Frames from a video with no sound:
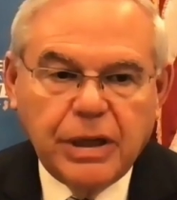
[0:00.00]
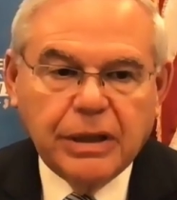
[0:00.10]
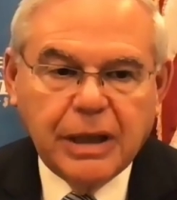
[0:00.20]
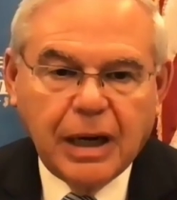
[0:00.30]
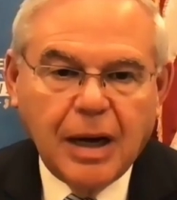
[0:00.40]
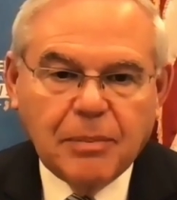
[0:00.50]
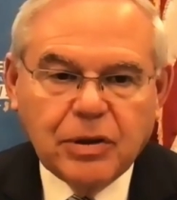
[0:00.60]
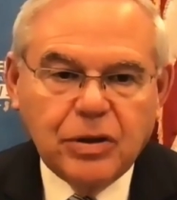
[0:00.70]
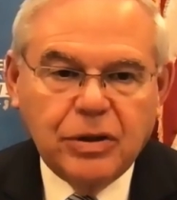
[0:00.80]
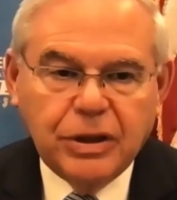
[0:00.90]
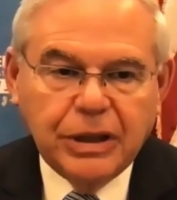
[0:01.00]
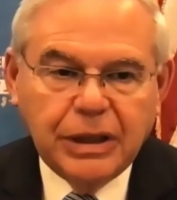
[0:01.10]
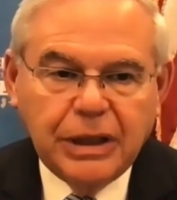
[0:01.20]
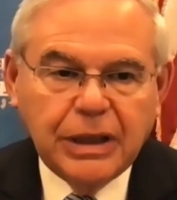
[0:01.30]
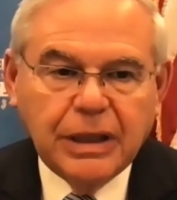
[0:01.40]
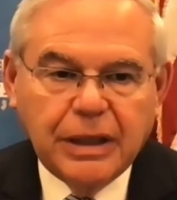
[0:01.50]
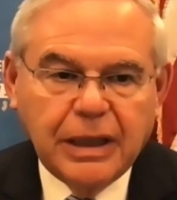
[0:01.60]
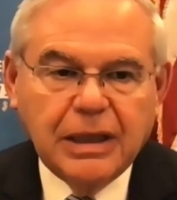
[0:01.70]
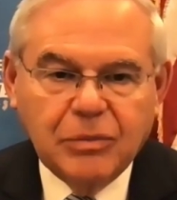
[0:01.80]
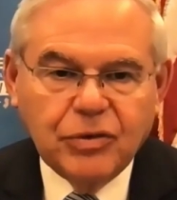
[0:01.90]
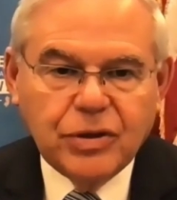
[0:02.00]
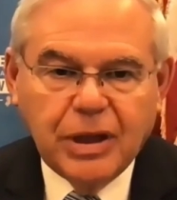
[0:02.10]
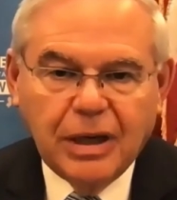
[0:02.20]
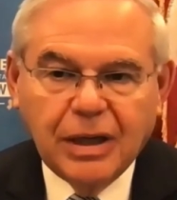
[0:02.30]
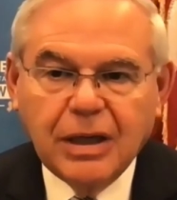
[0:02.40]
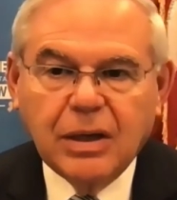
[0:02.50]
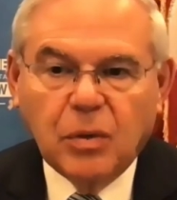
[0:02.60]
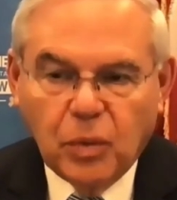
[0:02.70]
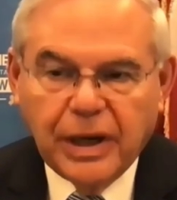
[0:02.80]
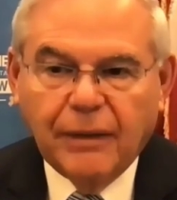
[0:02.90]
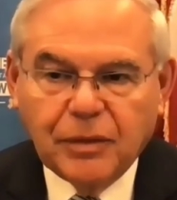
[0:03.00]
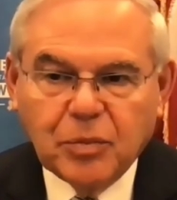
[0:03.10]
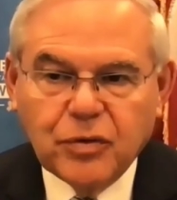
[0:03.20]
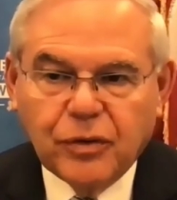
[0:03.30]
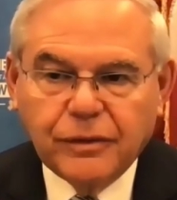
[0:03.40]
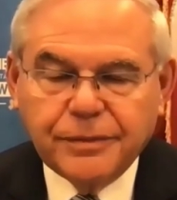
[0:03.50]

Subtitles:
that opportunity that he would say we have to preserve.